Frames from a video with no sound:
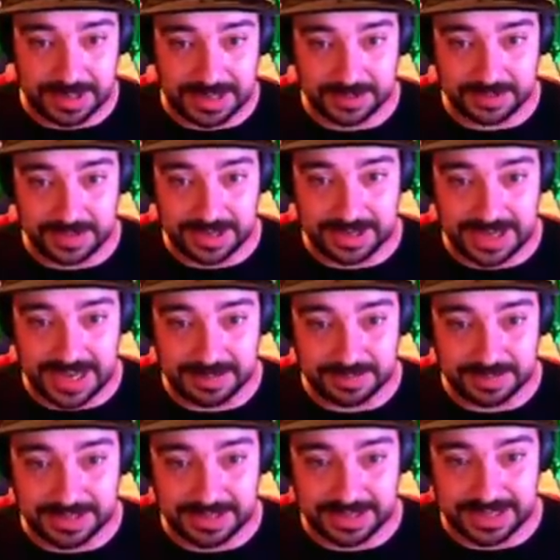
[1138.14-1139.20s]
Go back the way I
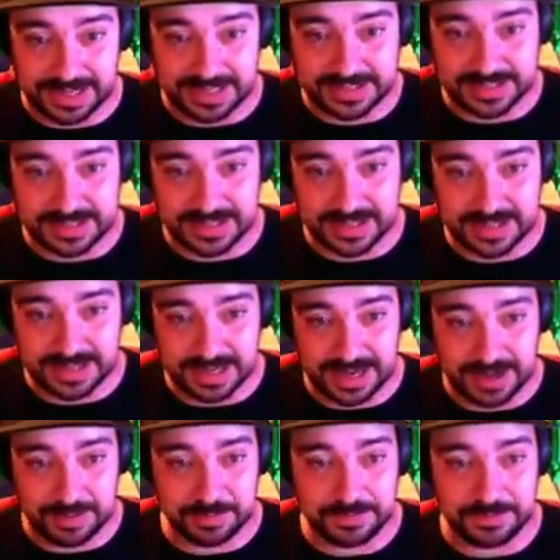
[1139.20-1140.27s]
came then, I guess.
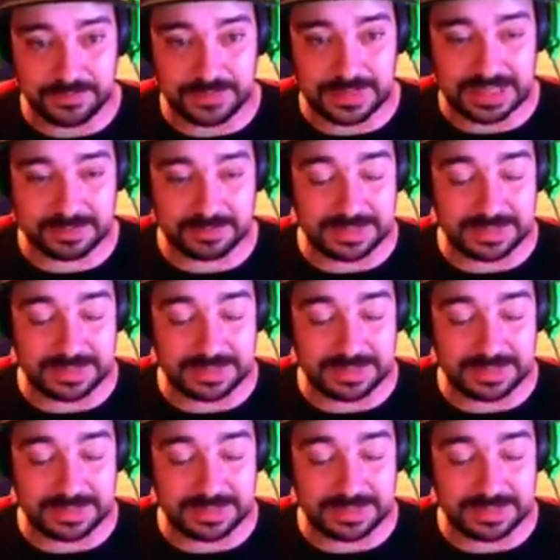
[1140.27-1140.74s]
Um,